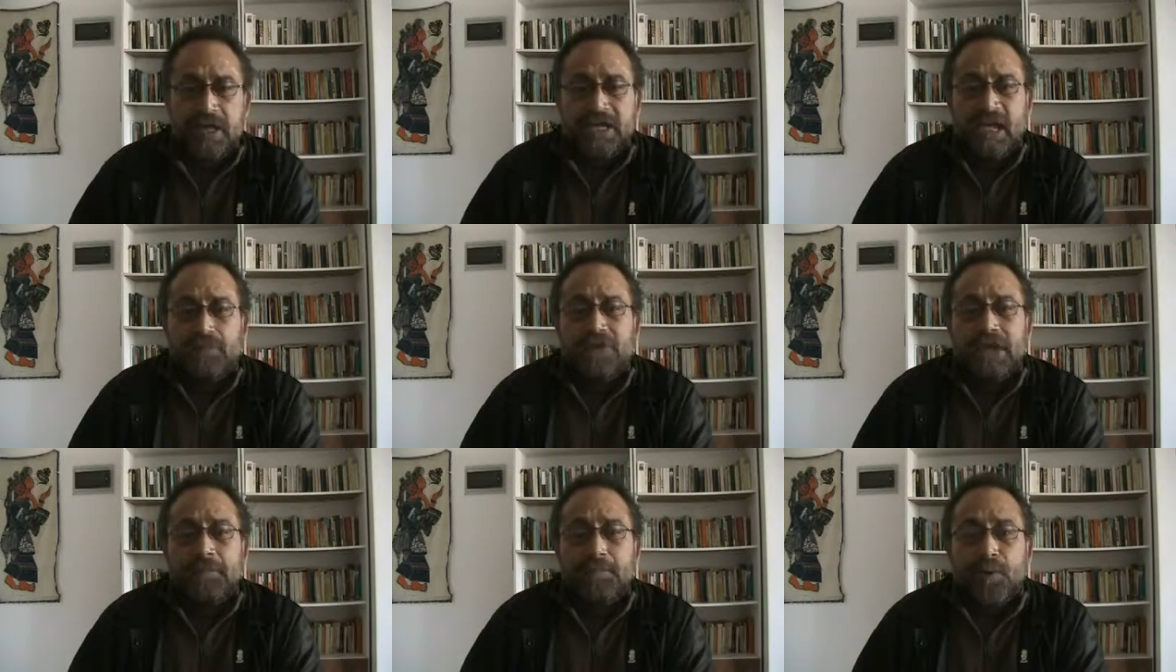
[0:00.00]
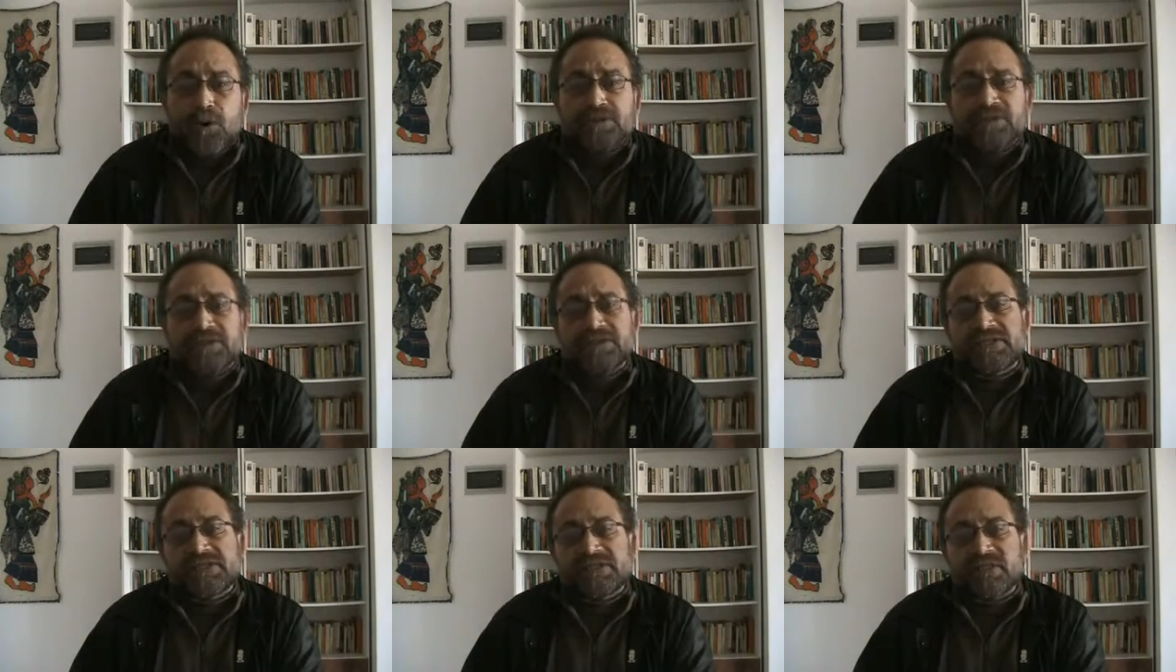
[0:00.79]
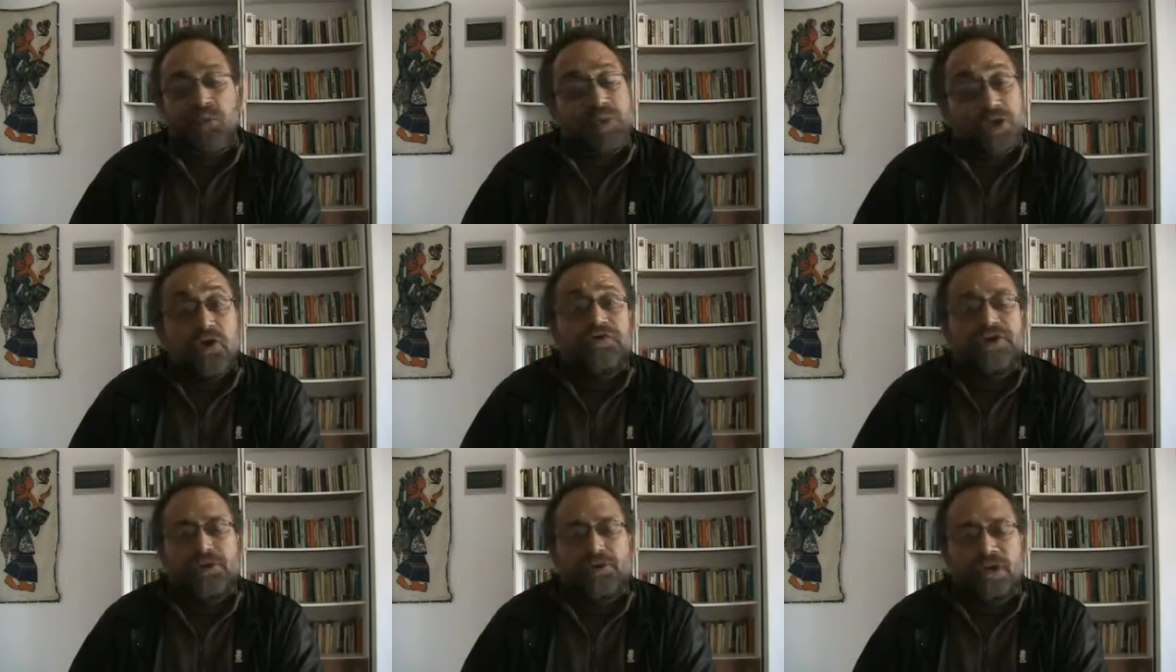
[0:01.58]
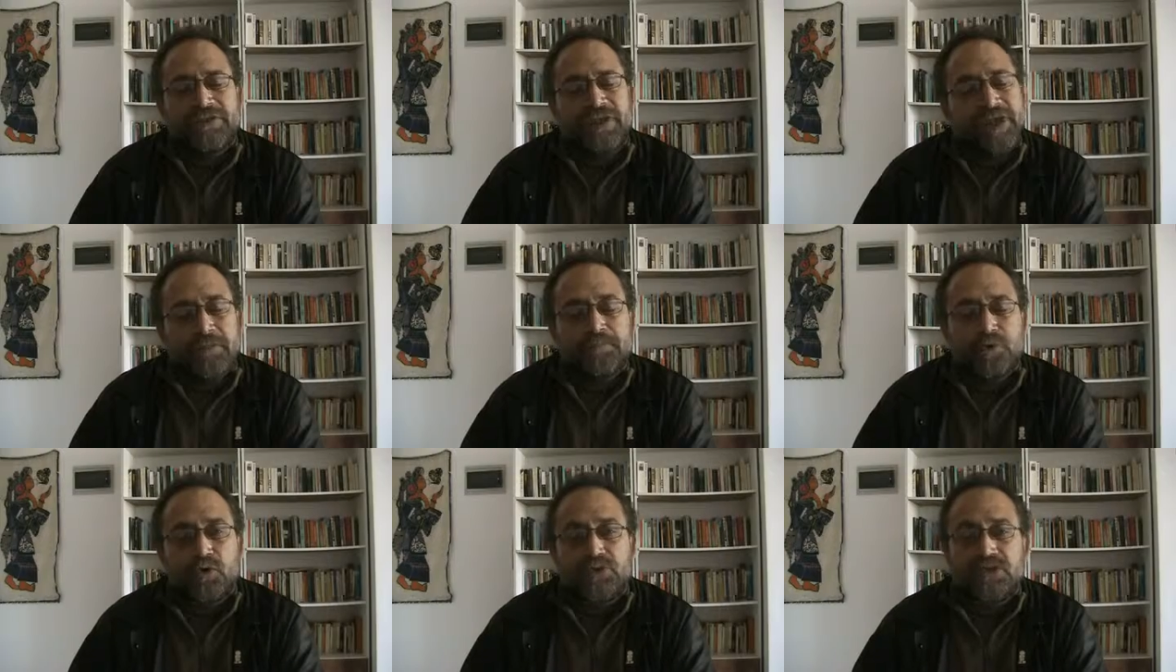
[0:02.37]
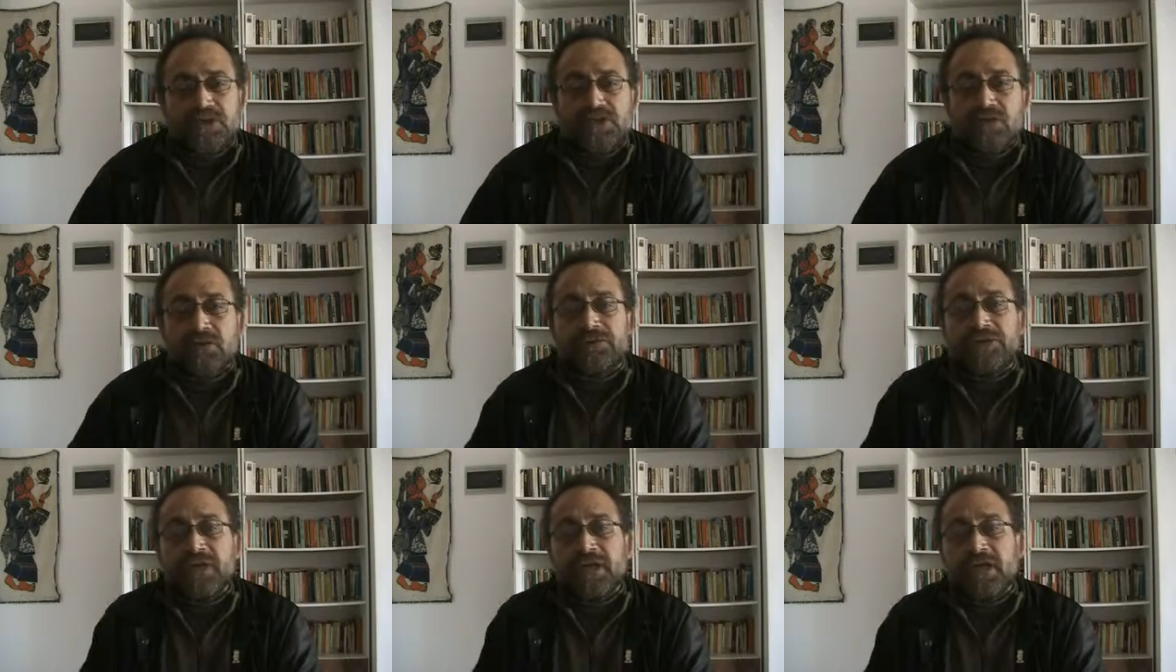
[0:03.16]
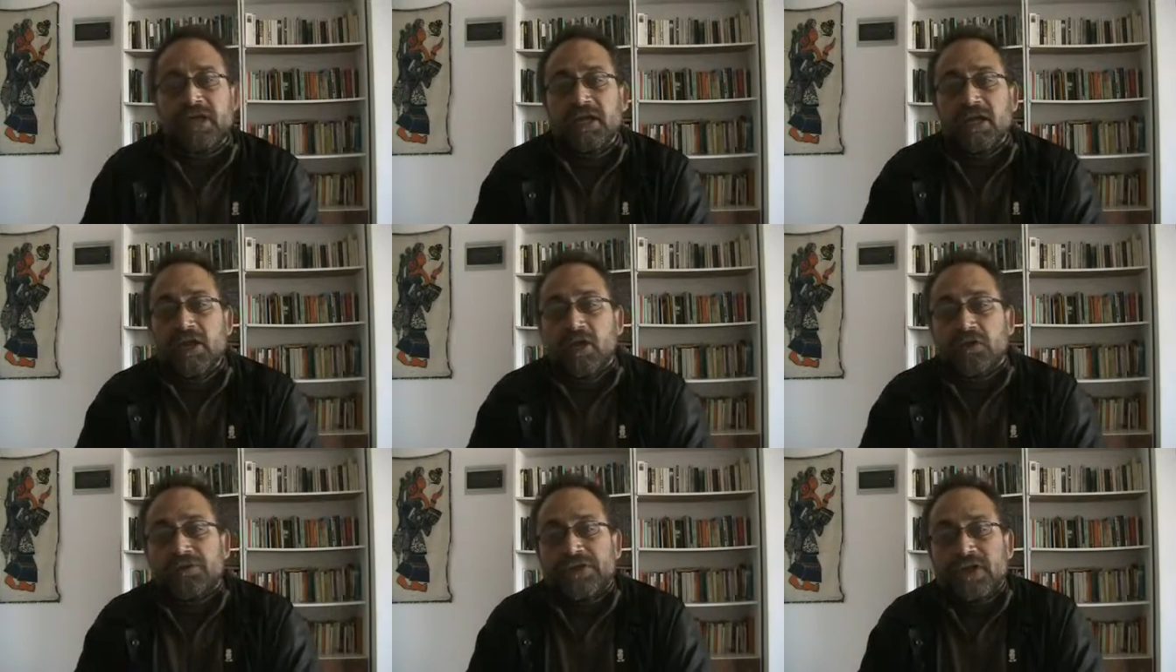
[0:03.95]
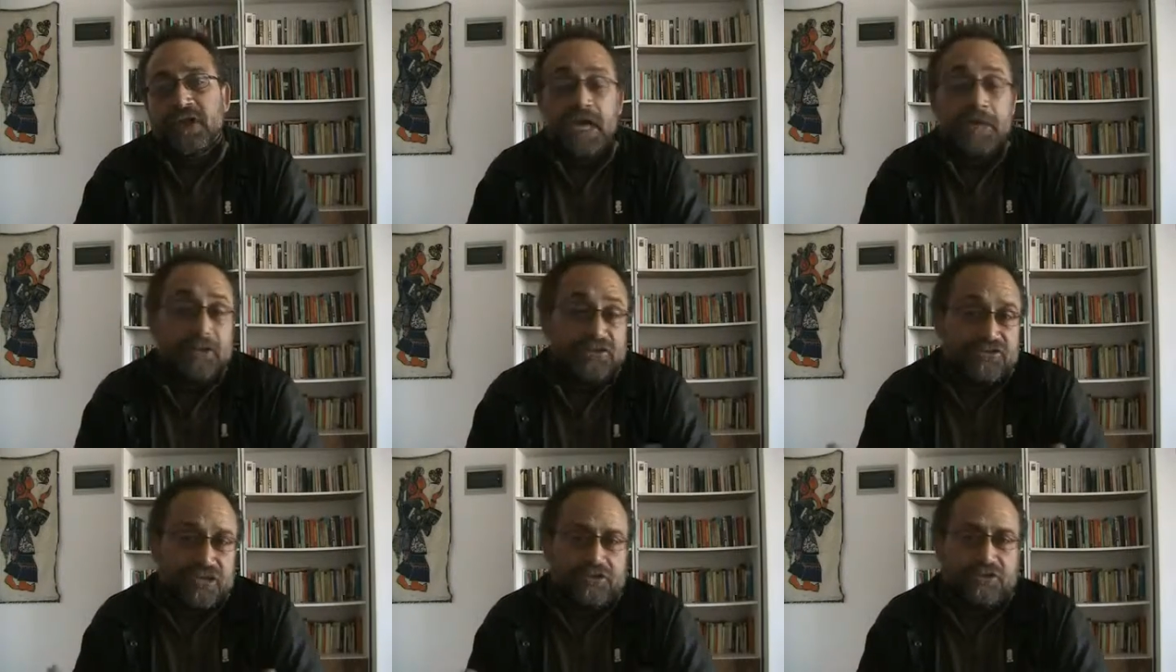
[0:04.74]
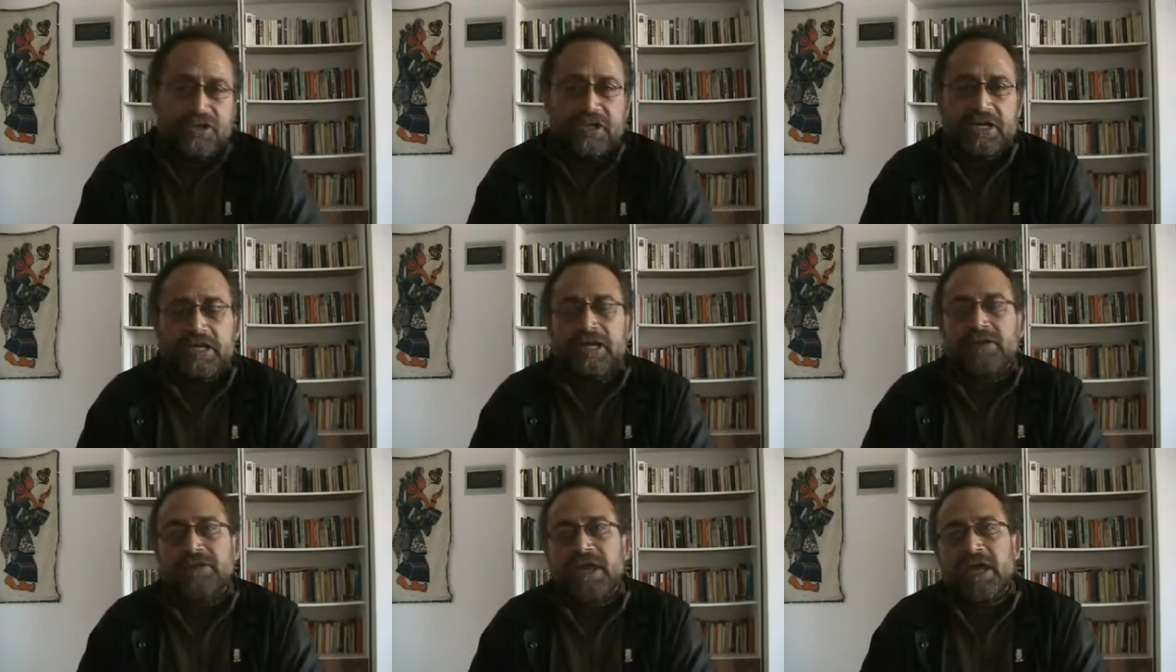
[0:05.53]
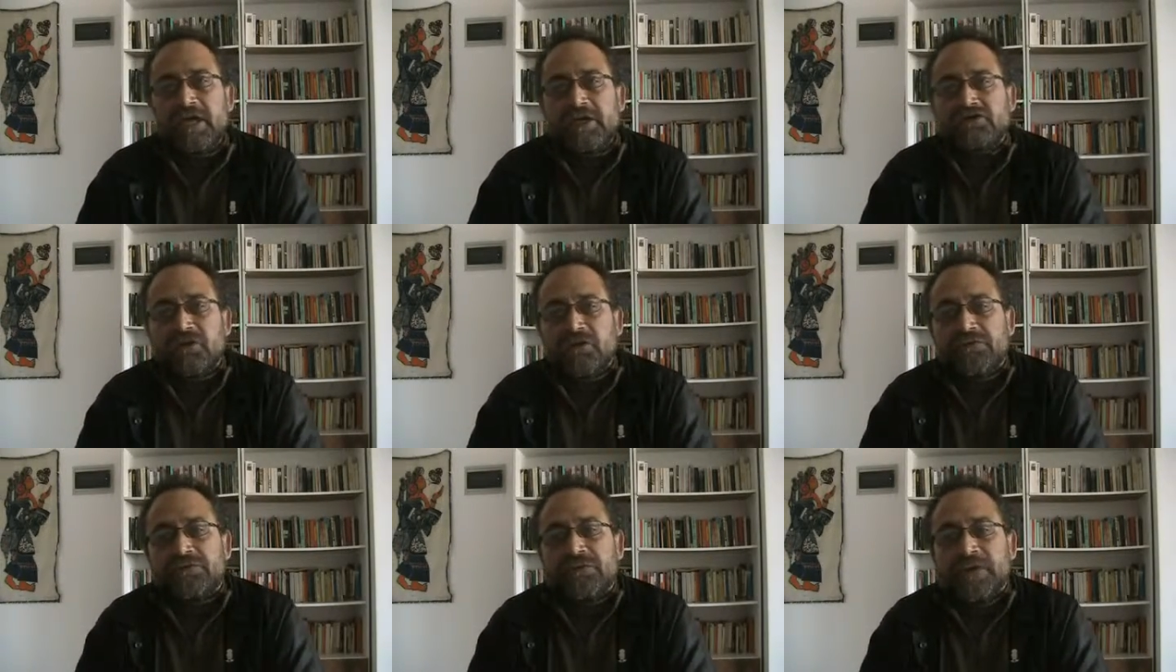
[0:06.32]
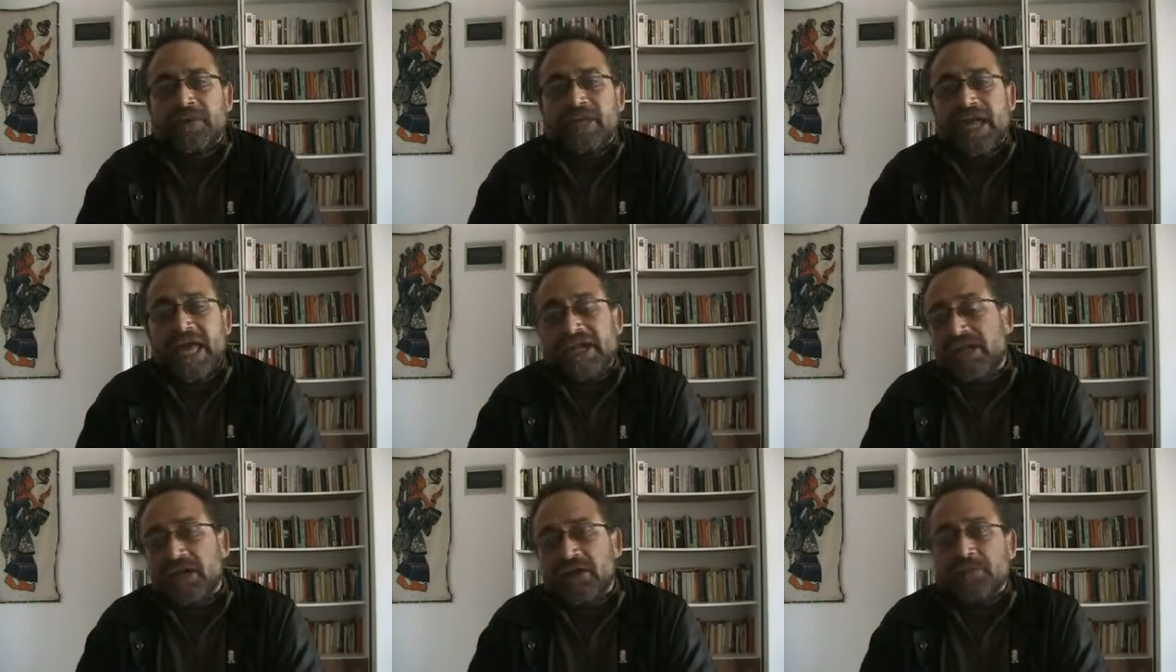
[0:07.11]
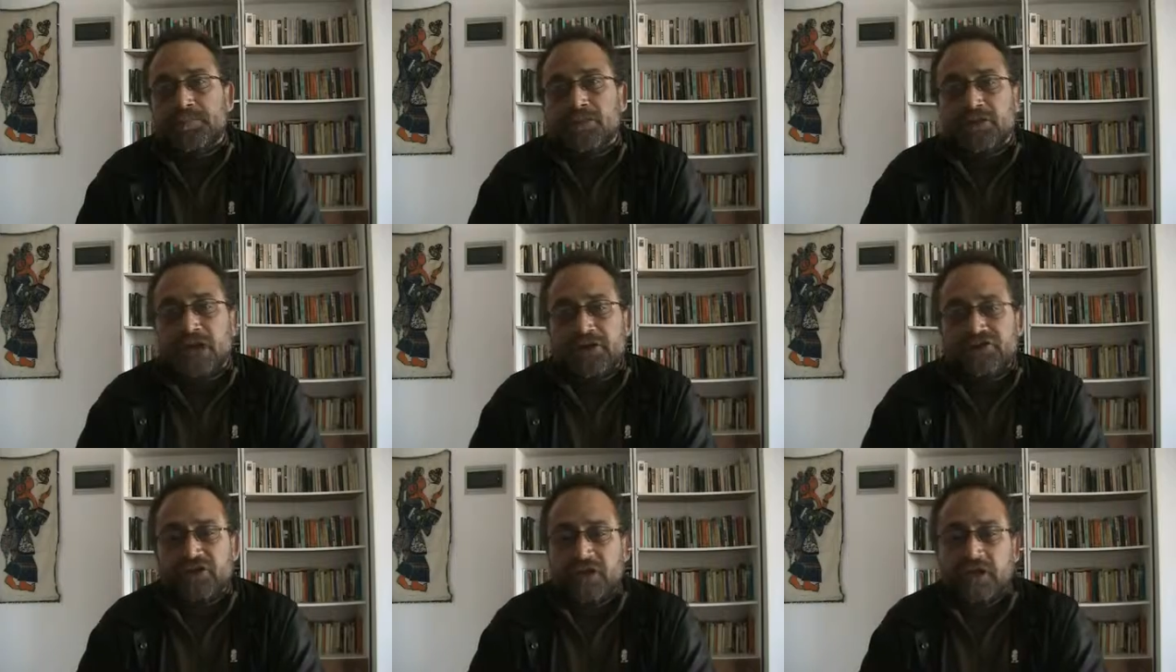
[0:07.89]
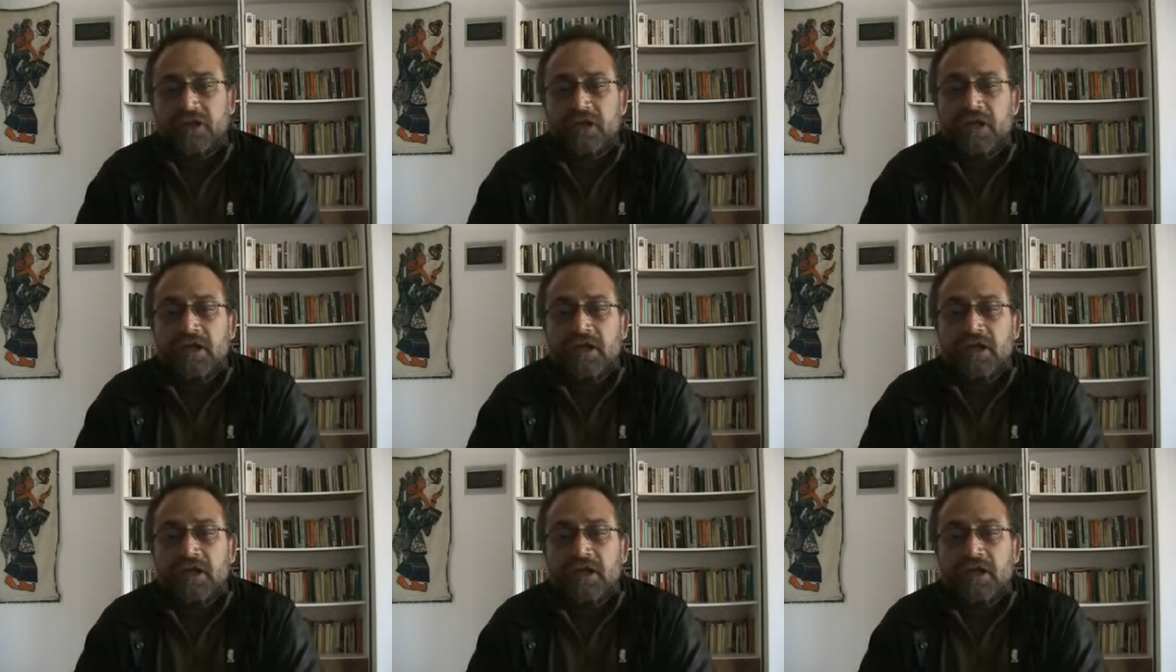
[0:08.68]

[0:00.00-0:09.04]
Now, the importance, we know very well that the importance of the image in general in the age of mechanical reproduction,